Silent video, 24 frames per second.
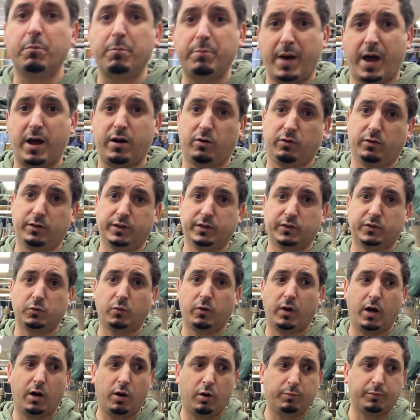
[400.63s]
better. This will
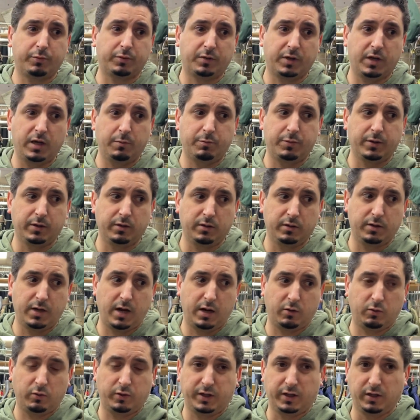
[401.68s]
help keep it
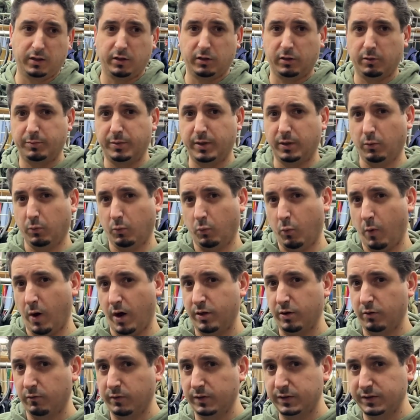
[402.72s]
not only a little bit
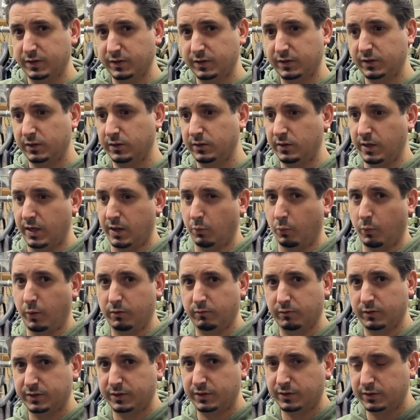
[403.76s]
weather resistant and
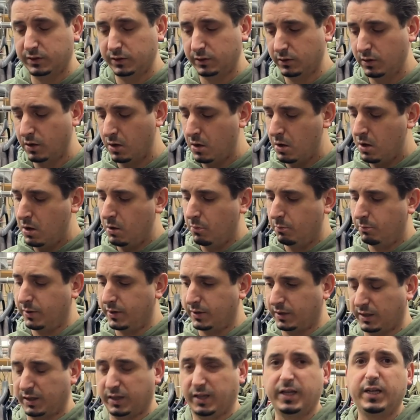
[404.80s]
wind resistant,
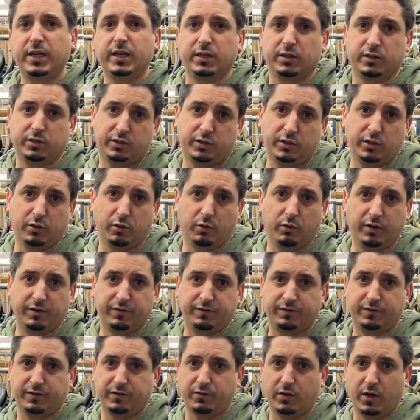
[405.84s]
but clean too.
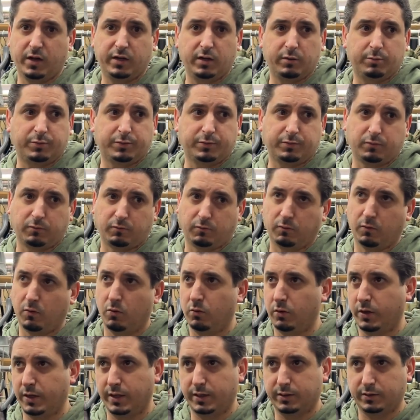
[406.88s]
If you end up
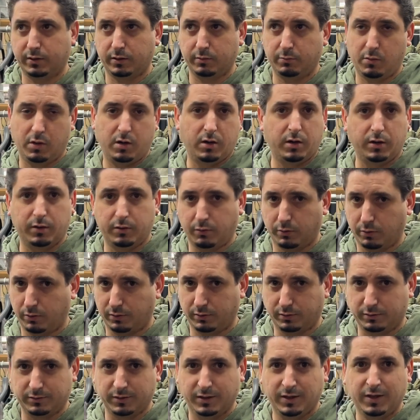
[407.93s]
rolling into the mud
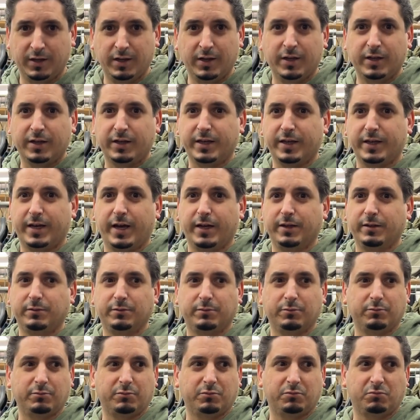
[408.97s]
or you get
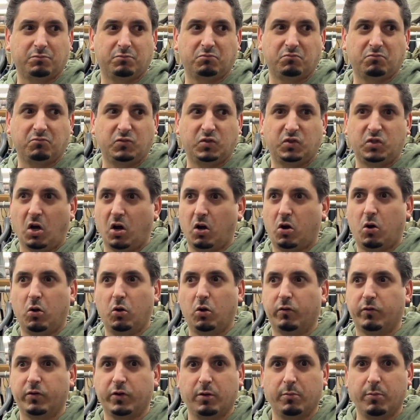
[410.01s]
junk all
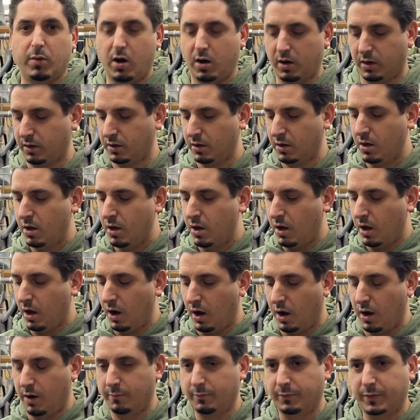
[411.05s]
over your bunk,
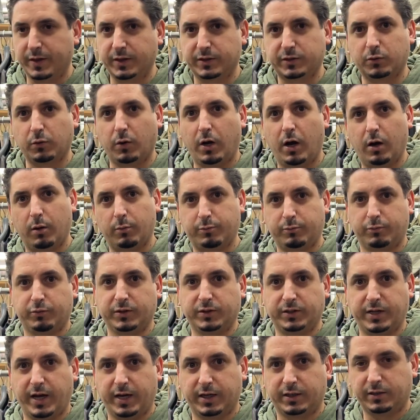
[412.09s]
this will help
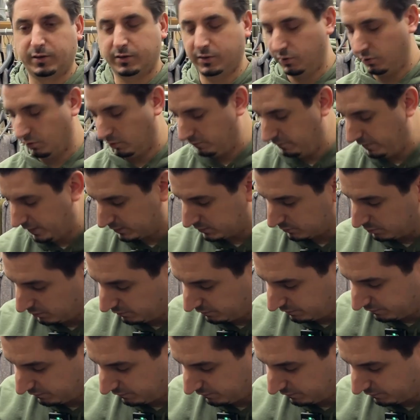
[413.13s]
protect your investment